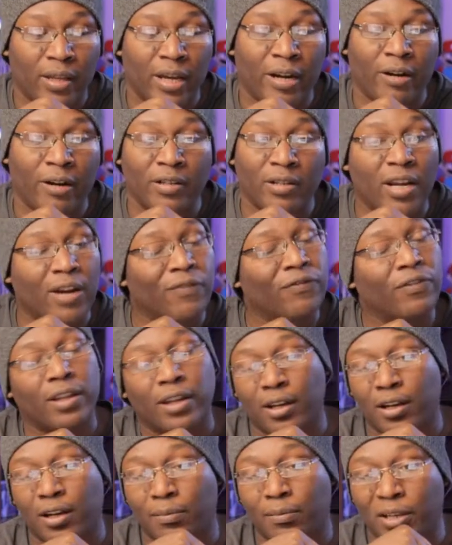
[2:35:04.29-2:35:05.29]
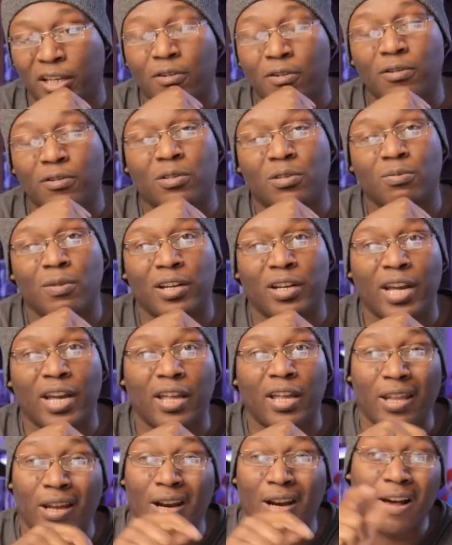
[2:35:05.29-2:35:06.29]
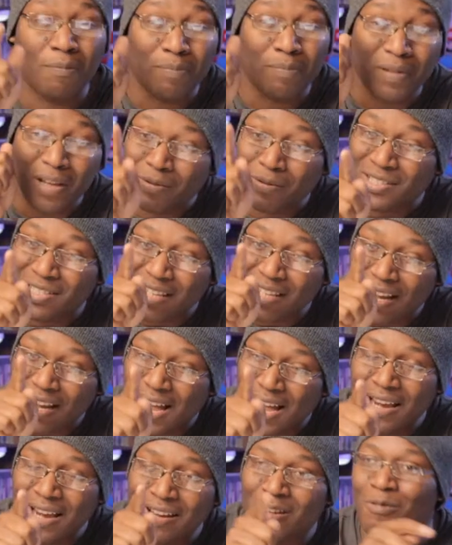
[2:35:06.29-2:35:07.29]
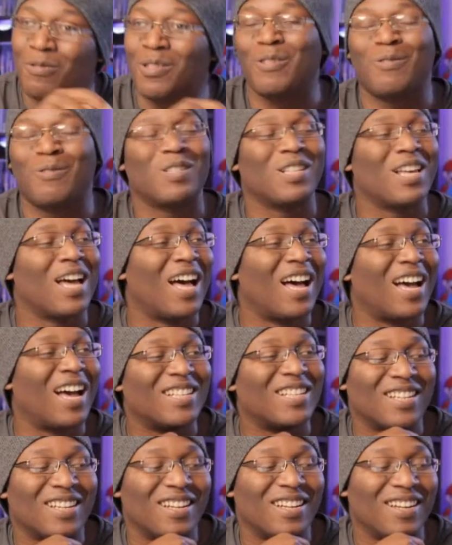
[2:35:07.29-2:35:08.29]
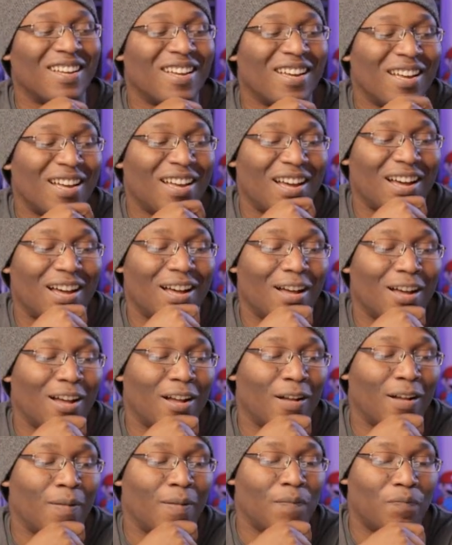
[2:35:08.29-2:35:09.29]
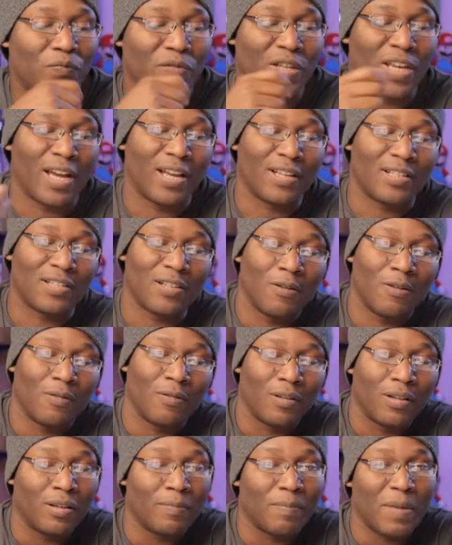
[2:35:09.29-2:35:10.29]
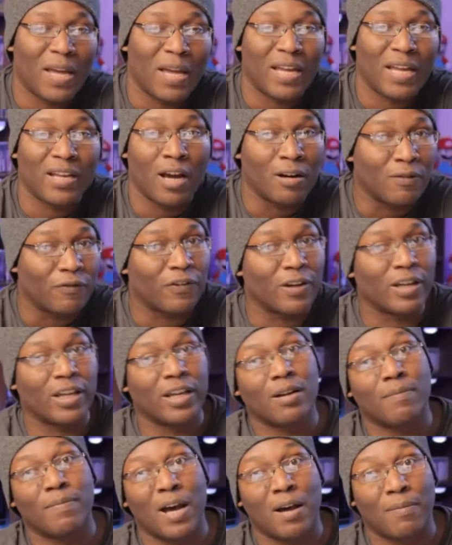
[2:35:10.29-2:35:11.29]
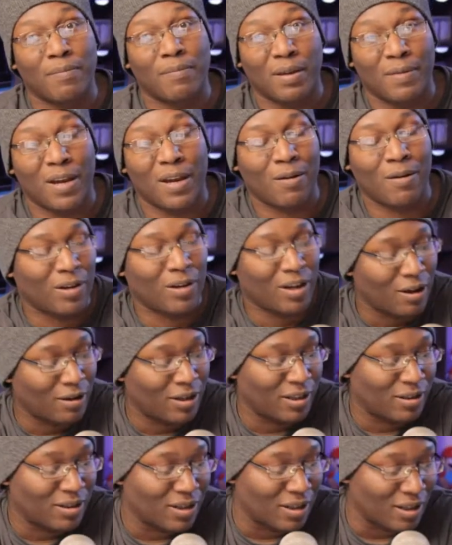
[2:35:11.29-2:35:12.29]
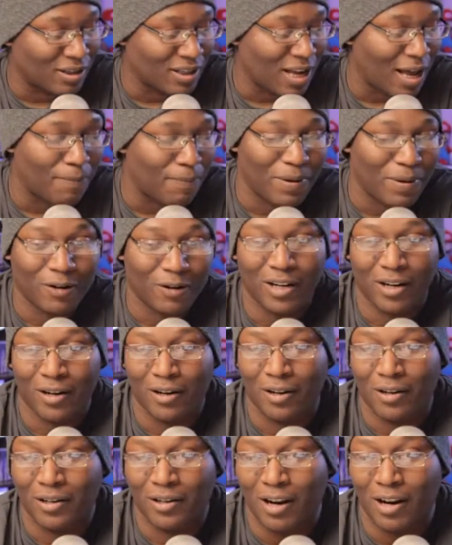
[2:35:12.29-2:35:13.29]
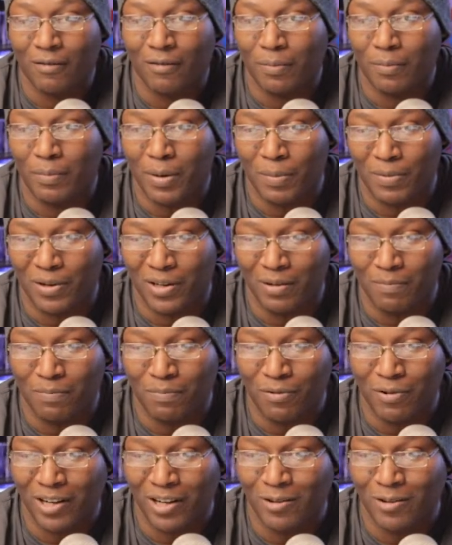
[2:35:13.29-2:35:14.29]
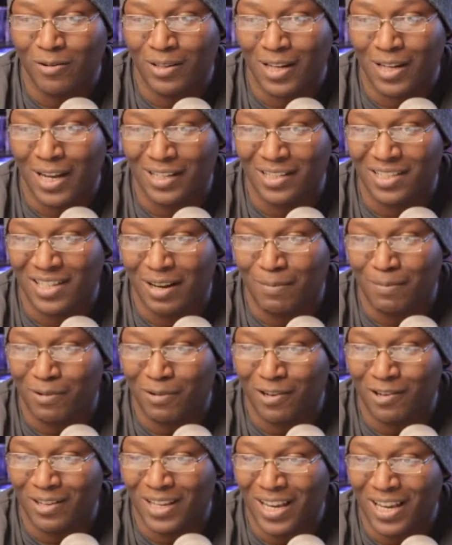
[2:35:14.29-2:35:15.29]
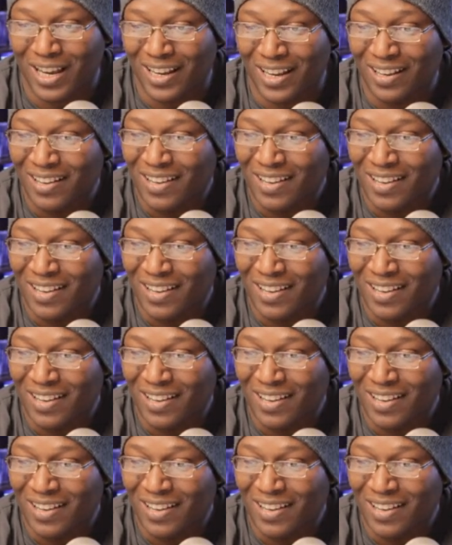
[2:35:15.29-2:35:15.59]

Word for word: They are definitely going to be huge one day, and then I'll be able to say I know those guys. And uh, yeah, so man, y'all don't forget about me, man. When y'all get to the top out here, y'all remember your boy old lightsaber, okay?